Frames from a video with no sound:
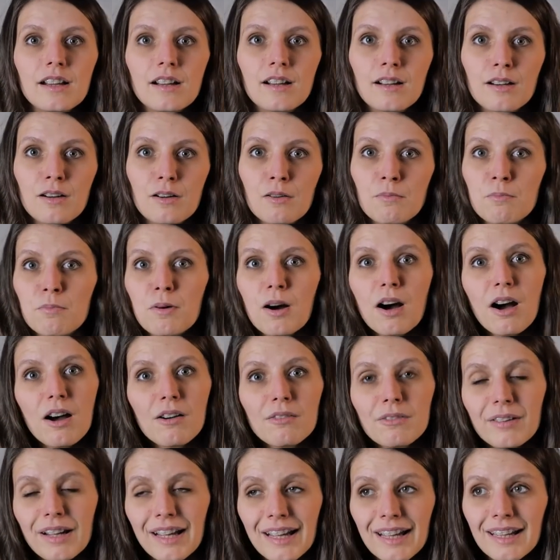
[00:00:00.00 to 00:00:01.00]
uh,
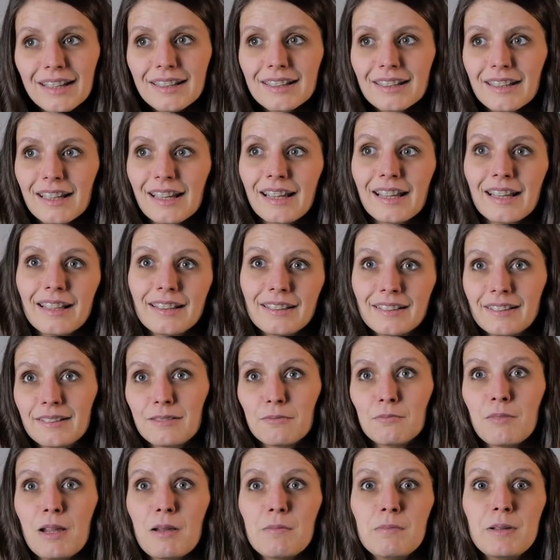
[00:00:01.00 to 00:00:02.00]
above it,
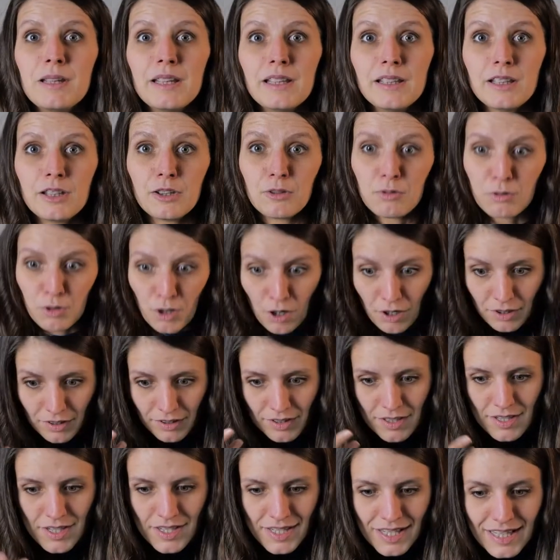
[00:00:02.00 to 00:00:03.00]
and maybe you
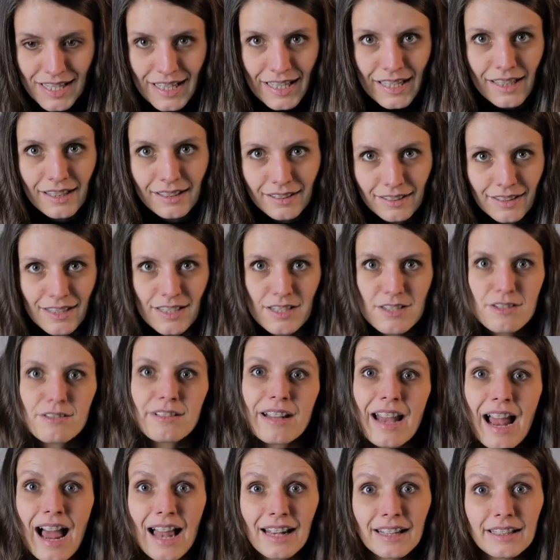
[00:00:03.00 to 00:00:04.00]
can't see this
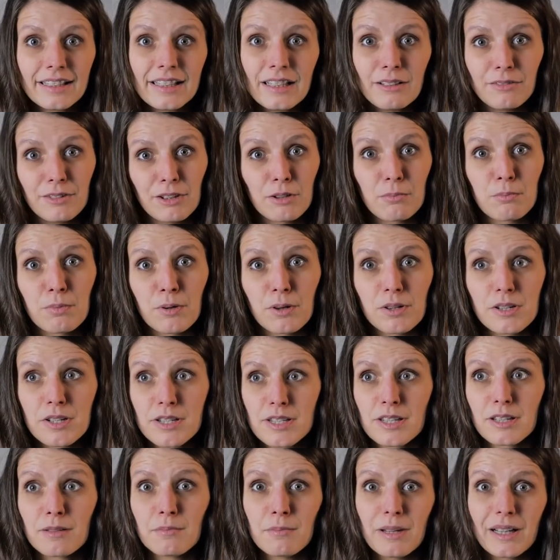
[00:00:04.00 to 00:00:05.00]
reality of your
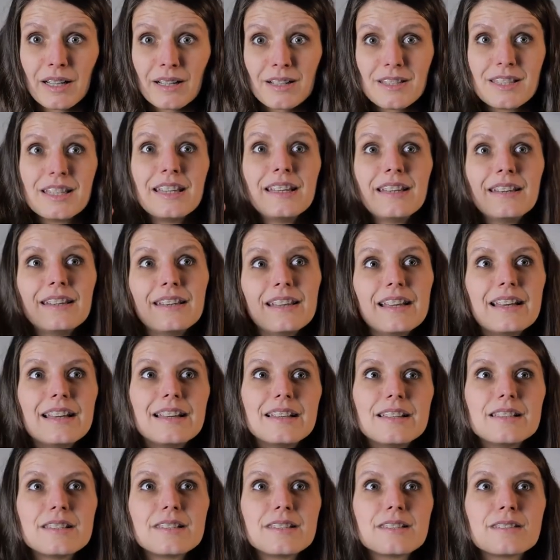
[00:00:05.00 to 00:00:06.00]
person because it
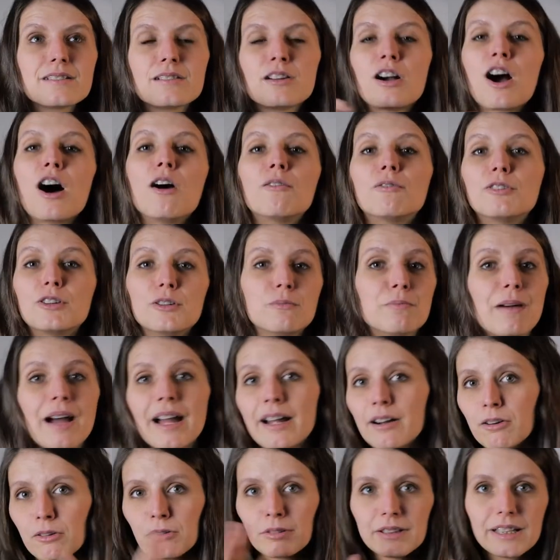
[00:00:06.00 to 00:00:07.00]
is covered
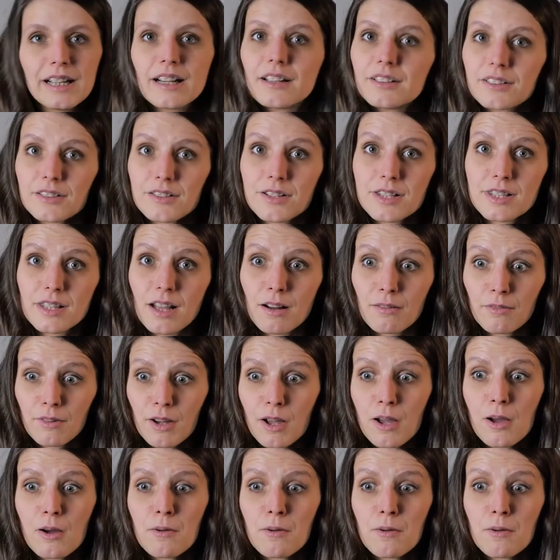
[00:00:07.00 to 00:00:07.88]
by all the other stuff.